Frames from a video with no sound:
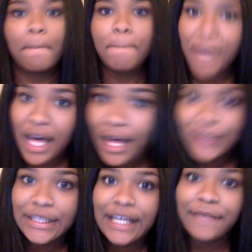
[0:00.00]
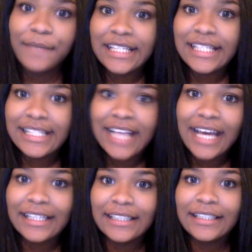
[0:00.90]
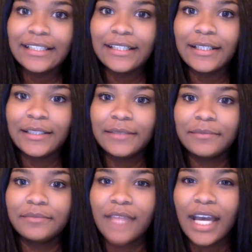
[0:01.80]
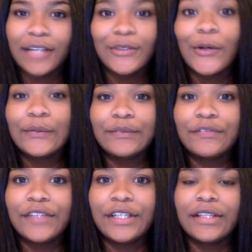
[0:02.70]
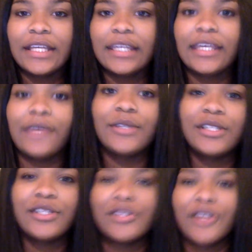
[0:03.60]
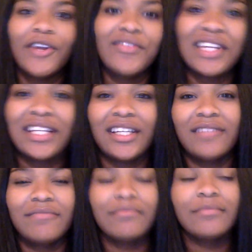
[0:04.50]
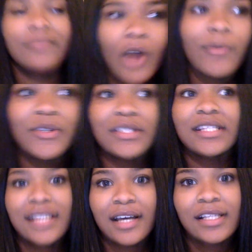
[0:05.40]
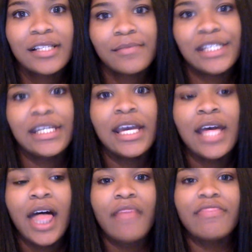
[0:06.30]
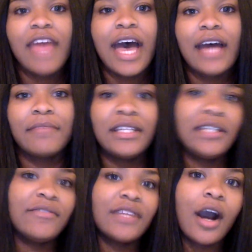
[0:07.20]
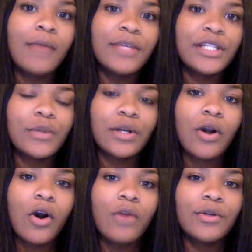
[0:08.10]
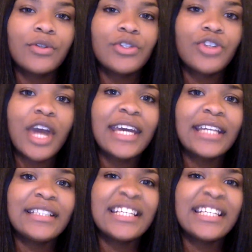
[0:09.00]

But with that being said, I don't feel like it was deserved, and it almost disgusts me that many of the comments were almost trying to